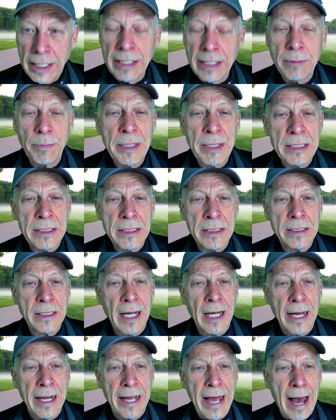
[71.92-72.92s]
it'd be just
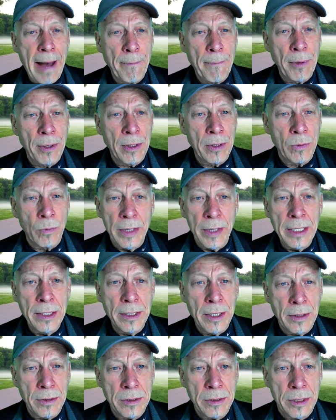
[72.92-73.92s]
like Apple and
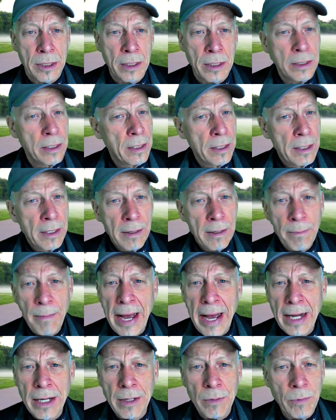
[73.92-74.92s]
Windows or
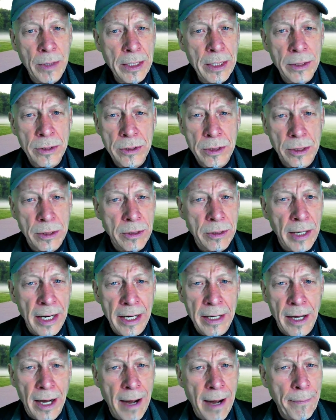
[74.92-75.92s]
Mac and Windows are
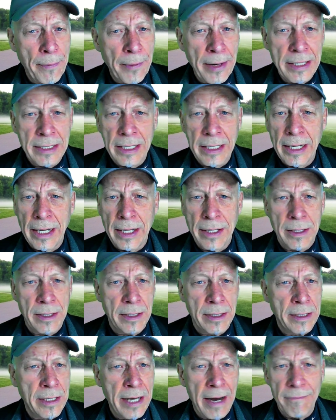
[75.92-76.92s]
trying to operate
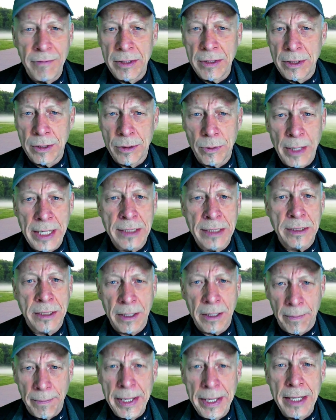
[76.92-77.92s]
together and never the twain
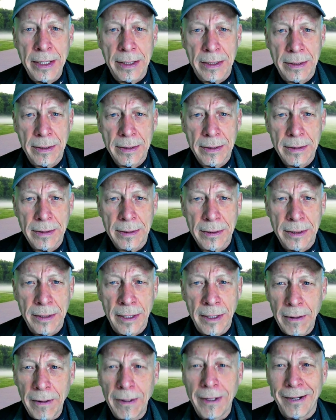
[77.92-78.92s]
shall meet,
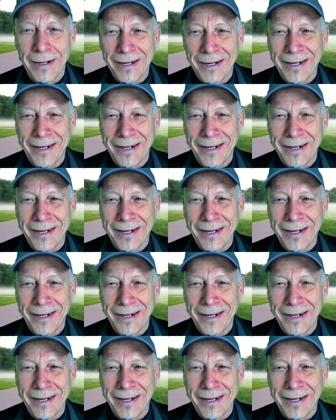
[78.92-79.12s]
you know?